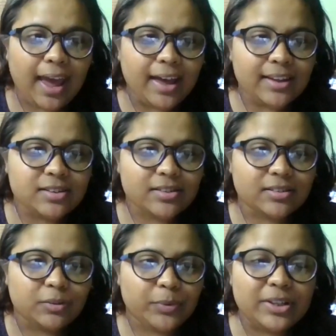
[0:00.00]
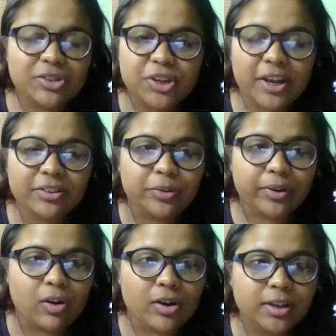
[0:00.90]
and we'll share the
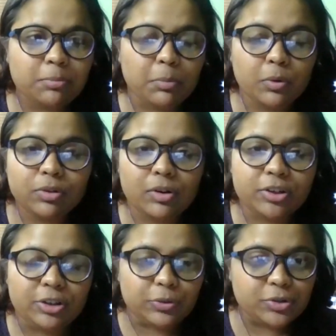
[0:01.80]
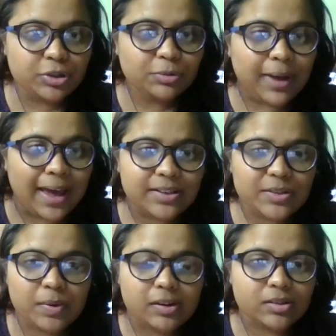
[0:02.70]
recording both on YouTube
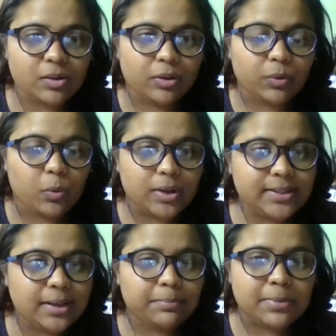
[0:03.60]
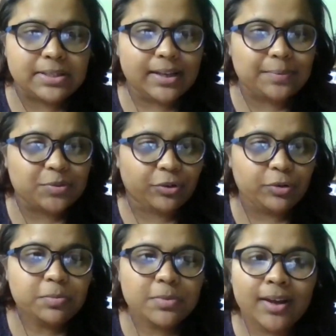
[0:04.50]
as well as on the WhatsApp Millsaps
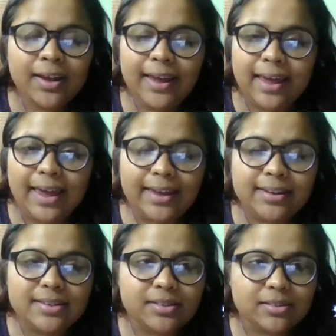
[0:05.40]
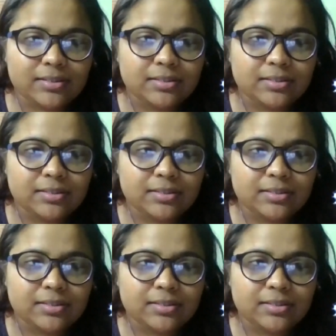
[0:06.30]
group. And